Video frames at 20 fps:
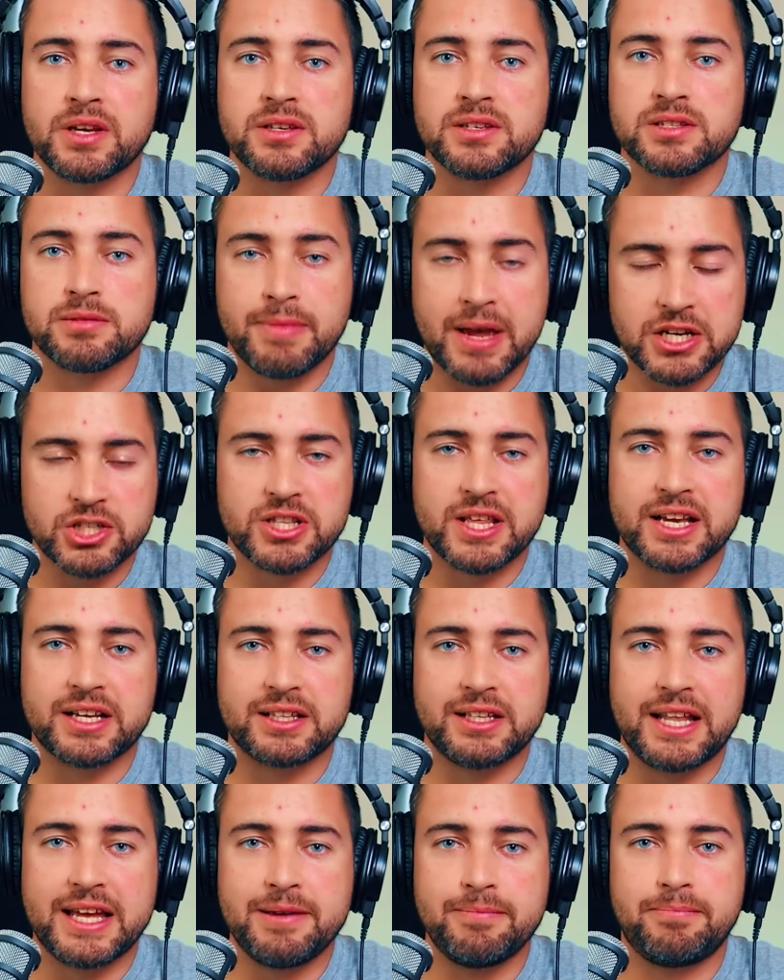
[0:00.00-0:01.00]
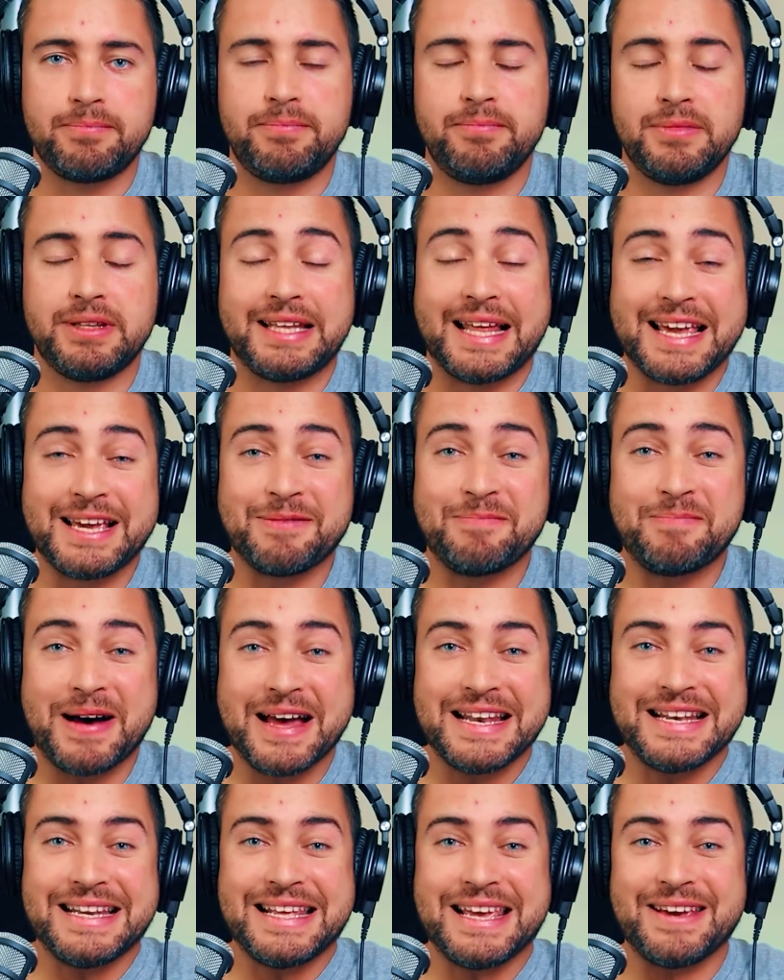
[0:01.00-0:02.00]
Smash that like
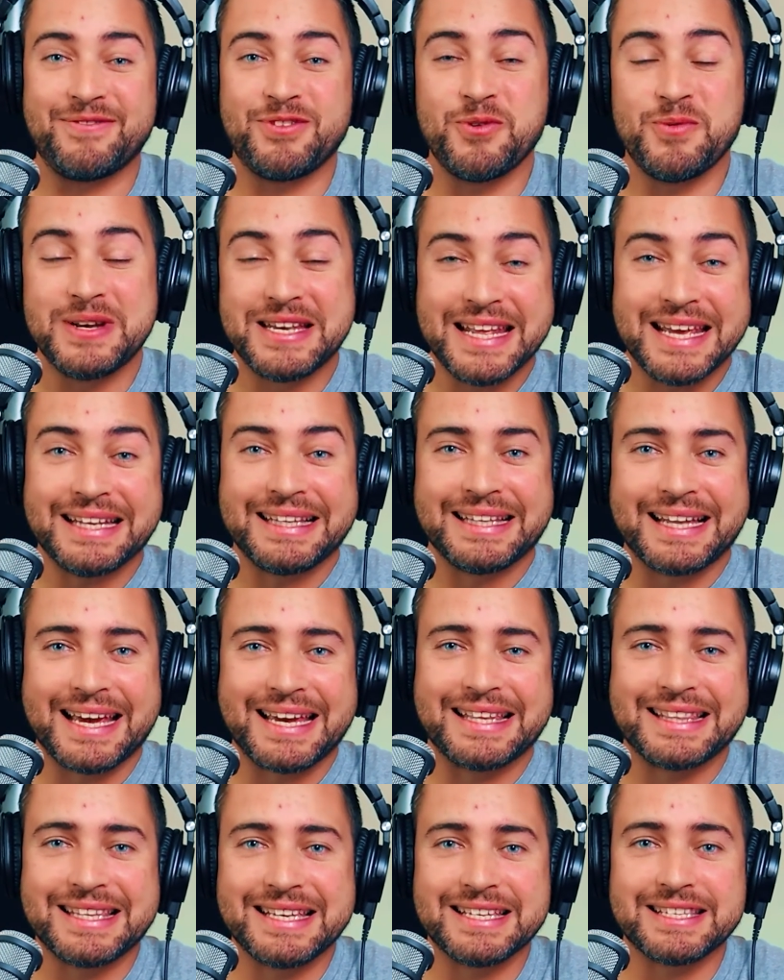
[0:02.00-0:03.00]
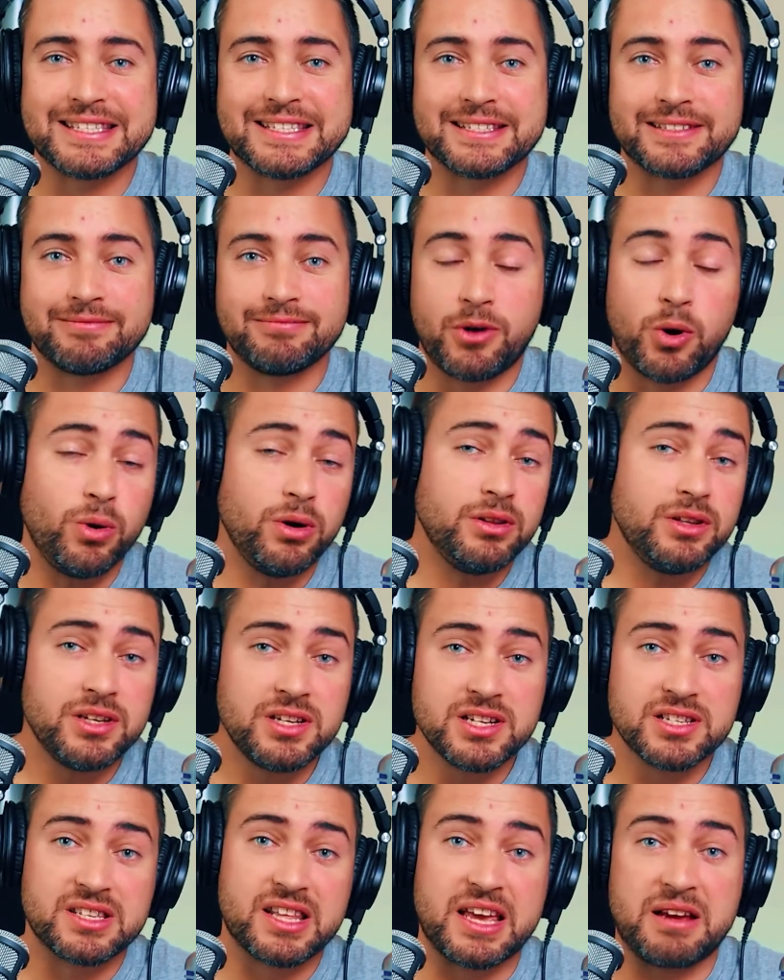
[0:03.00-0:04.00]
button if you did like this, or the
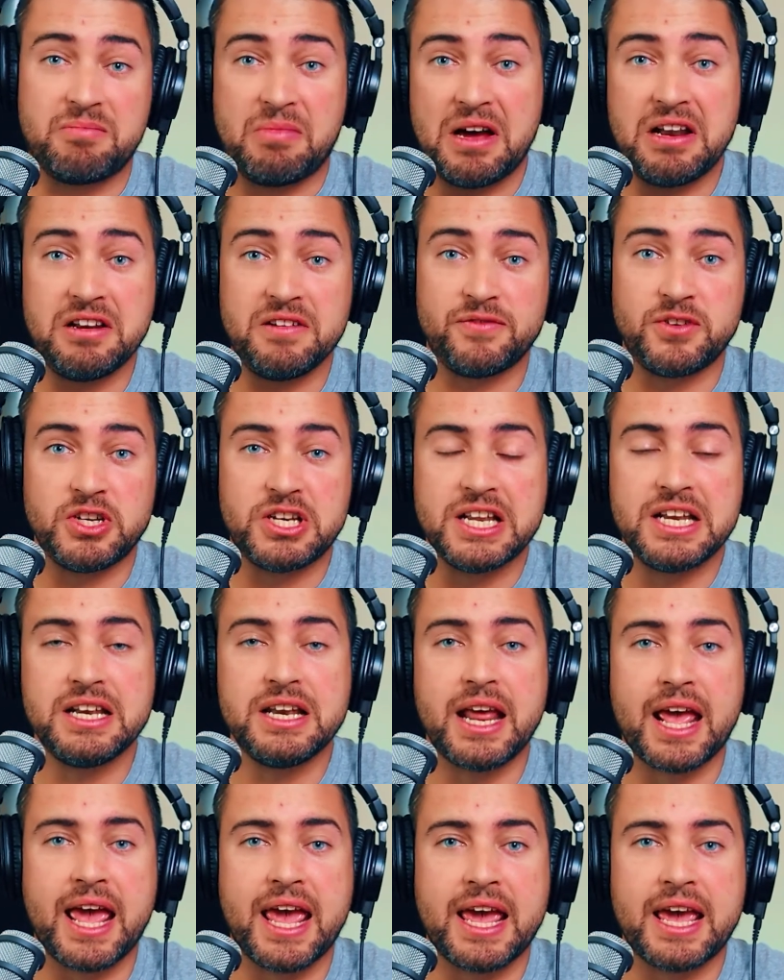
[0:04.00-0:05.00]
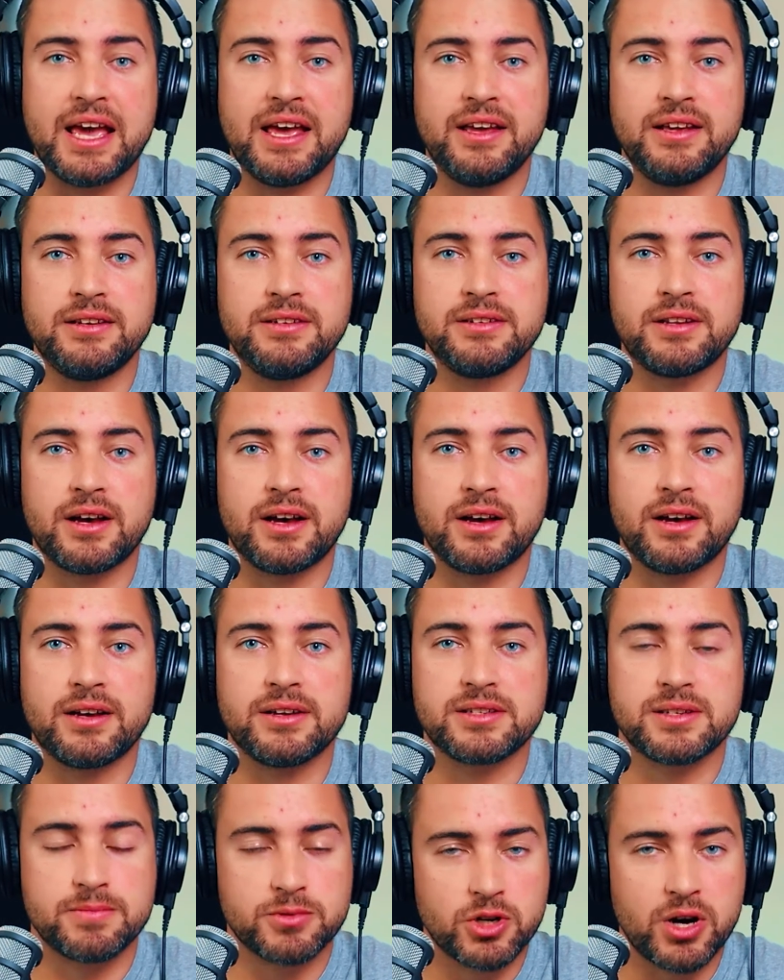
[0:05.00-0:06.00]
dislike button if you didn't, and
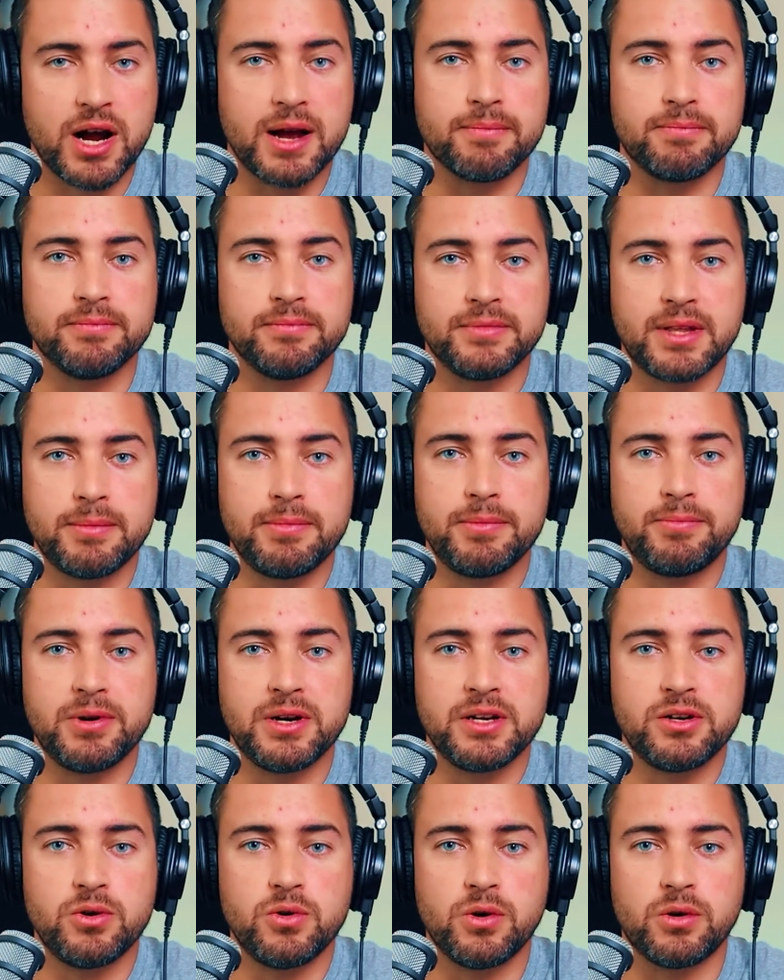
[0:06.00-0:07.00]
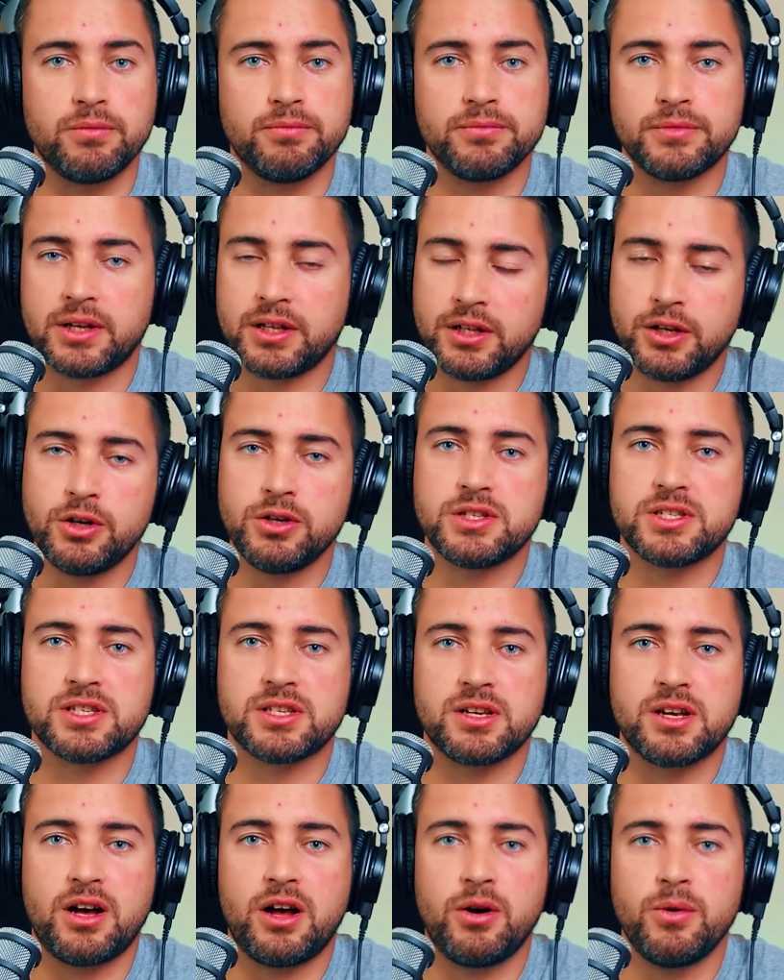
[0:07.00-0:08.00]
subscribe. That'd be pretty cool.
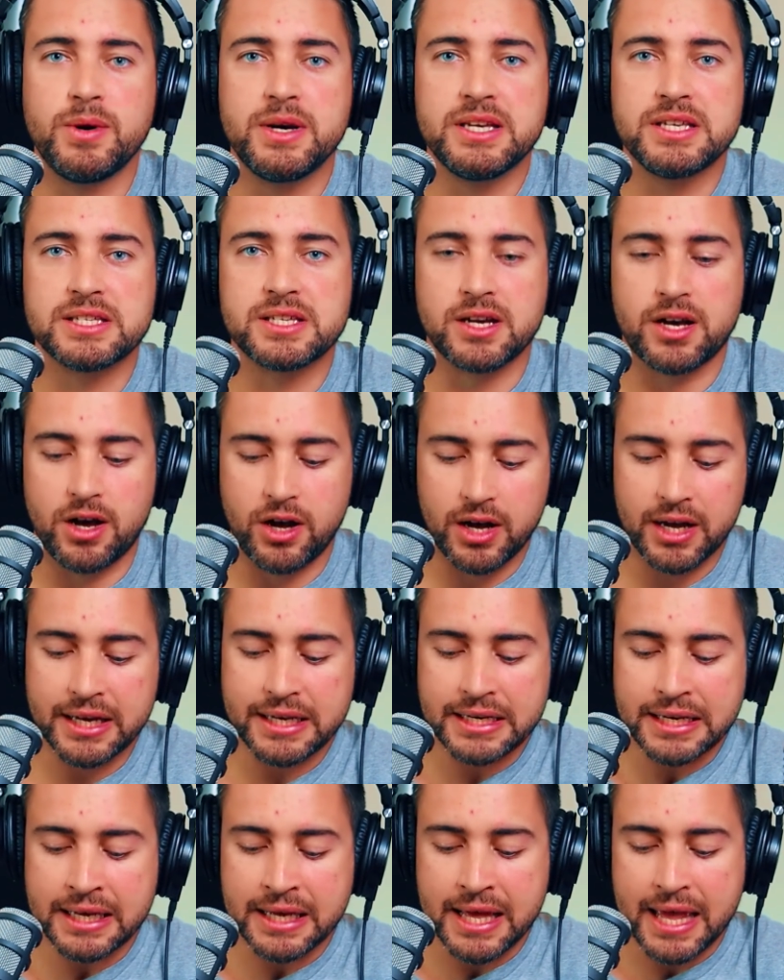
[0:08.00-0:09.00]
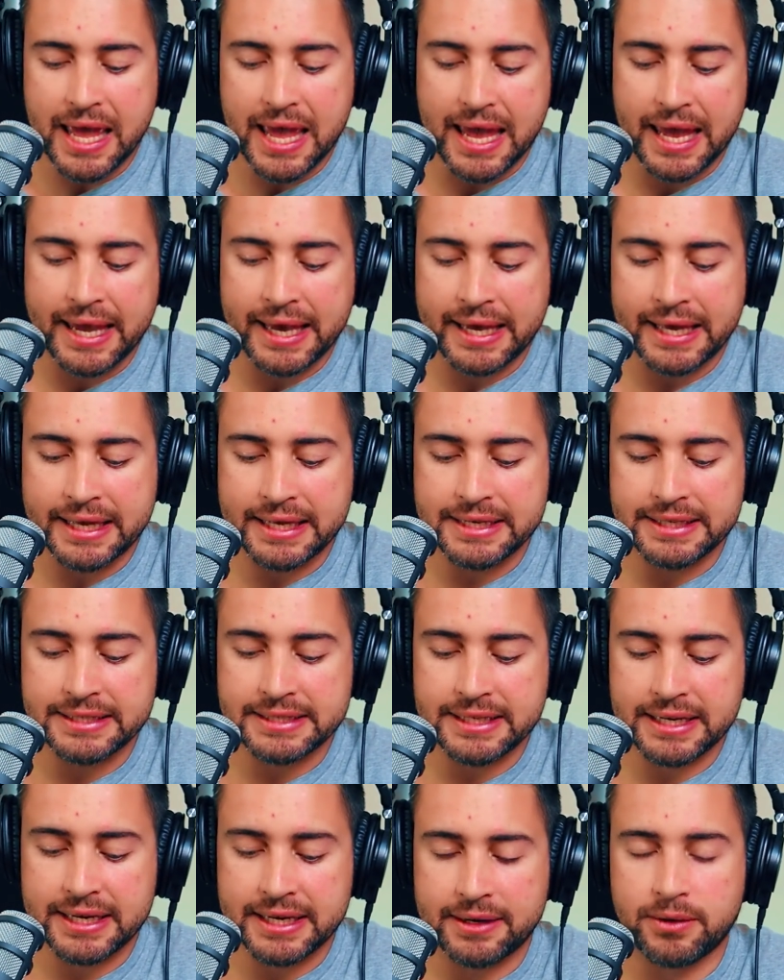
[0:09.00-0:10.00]
Alerts always on,
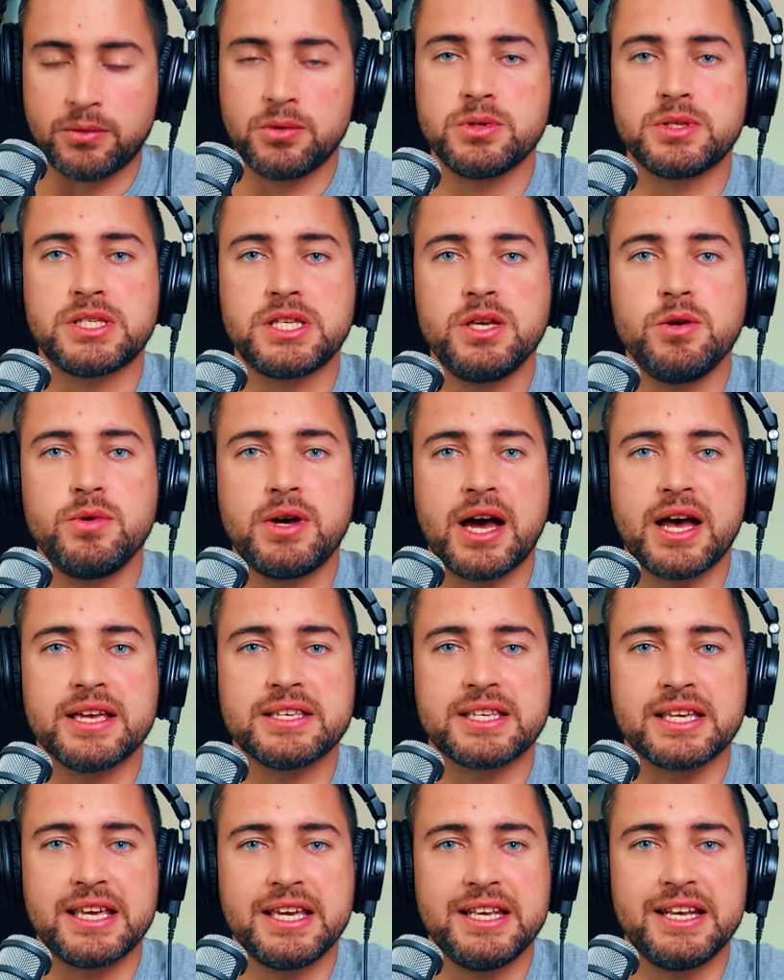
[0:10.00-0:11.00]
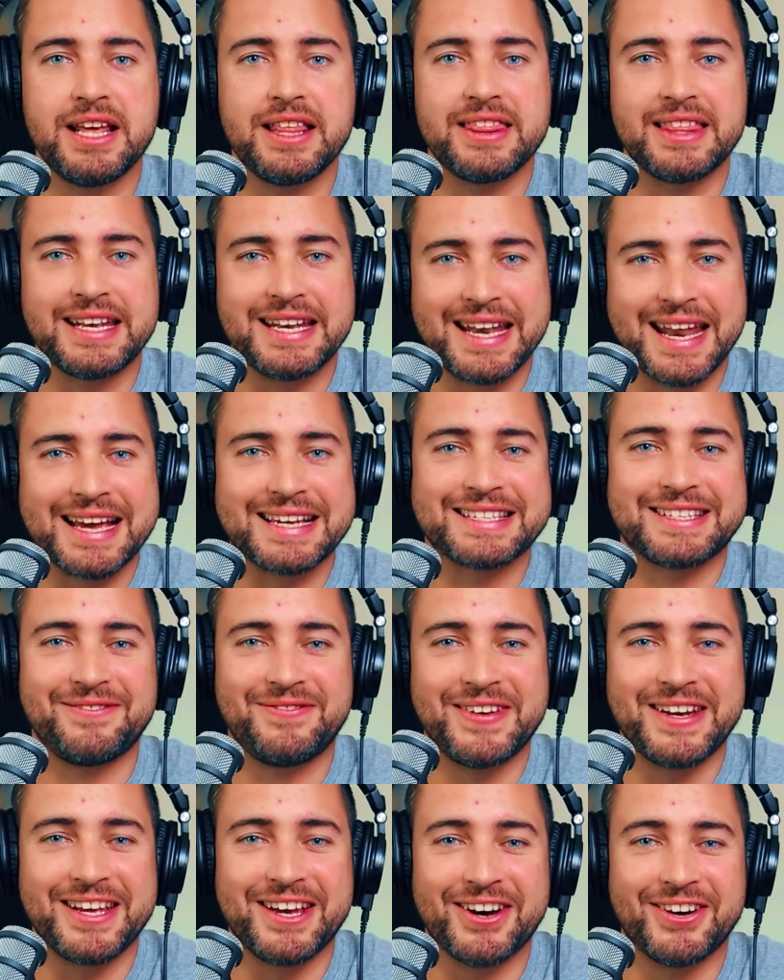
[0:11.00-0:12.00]
and we'll see you guys in the next
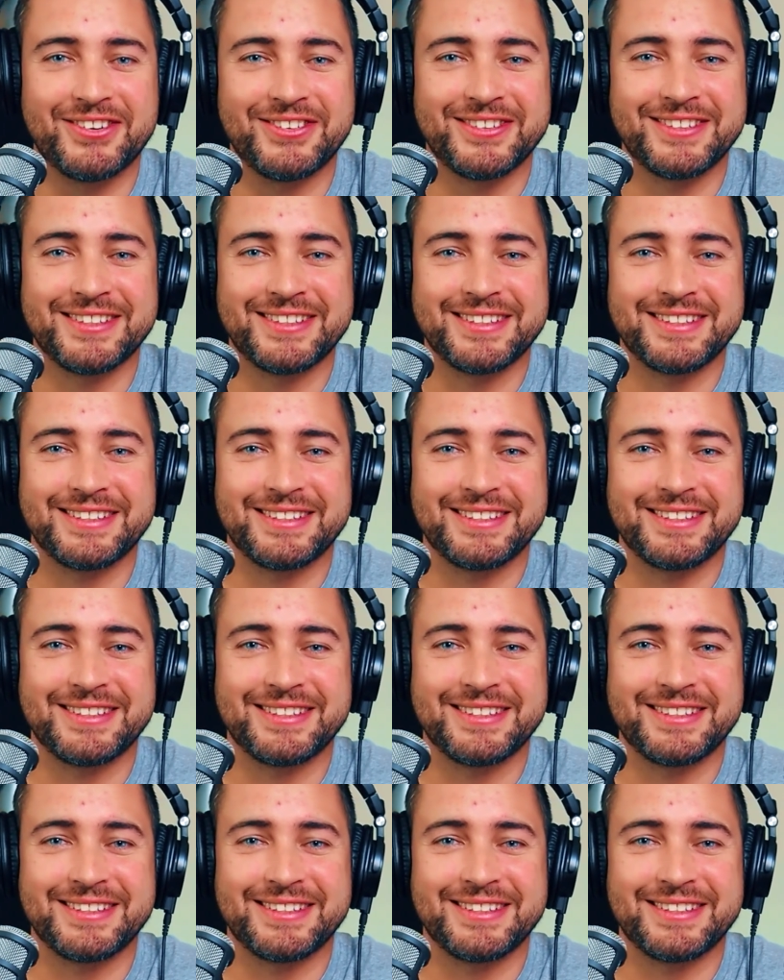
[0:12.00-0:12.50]
video.